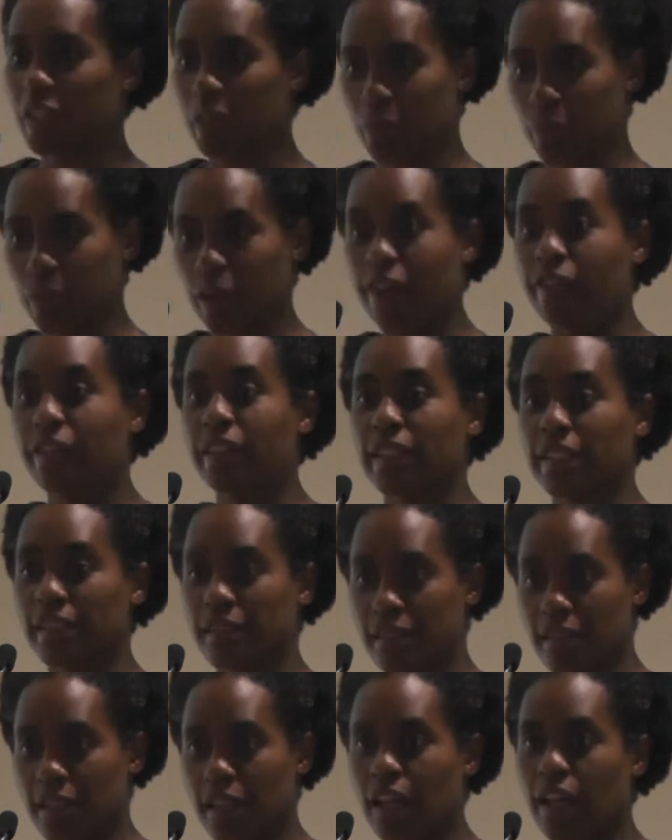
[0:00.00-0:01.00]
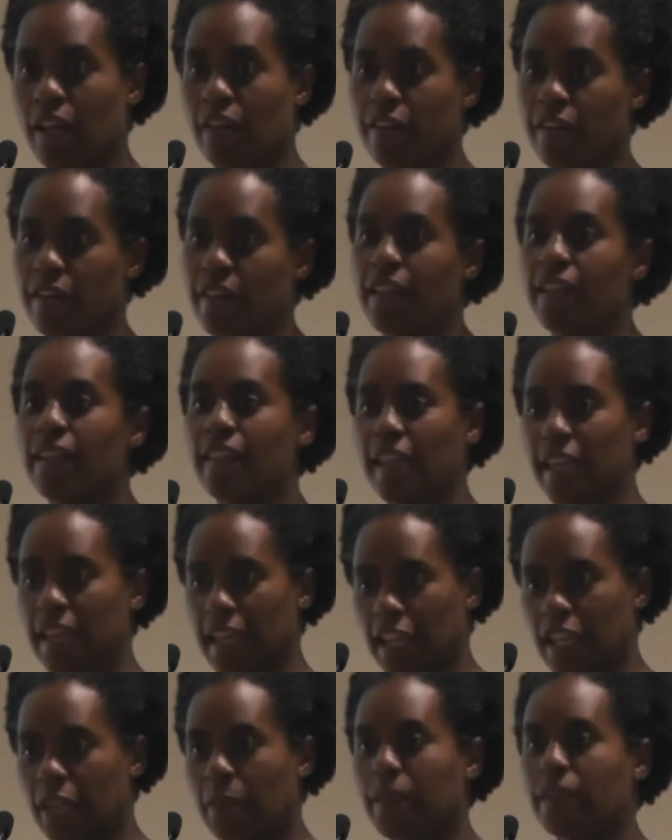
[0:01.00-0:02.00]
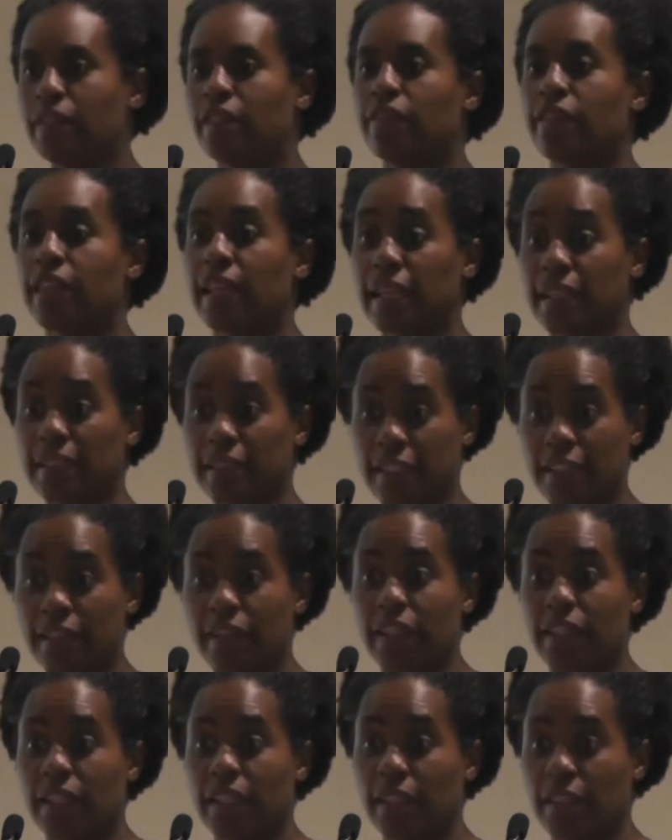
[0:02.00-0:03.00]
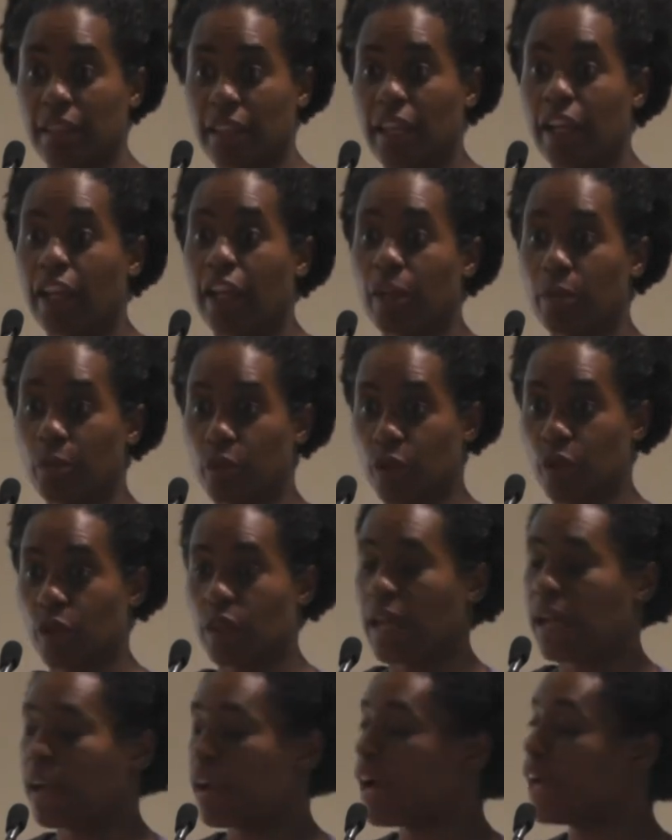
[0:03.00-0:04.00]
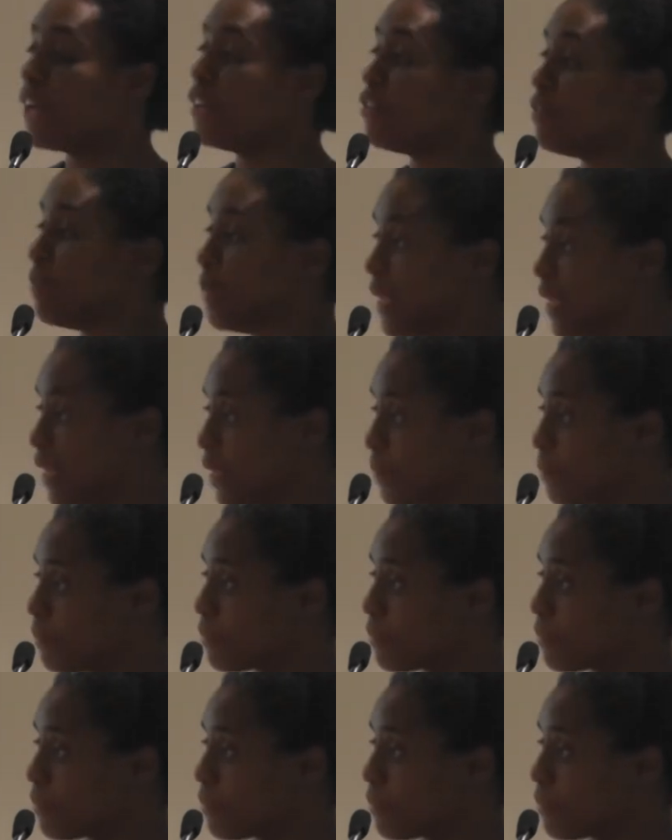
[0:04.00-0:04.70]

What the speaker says: prevalence of that element of negativity that comes through that kind of media.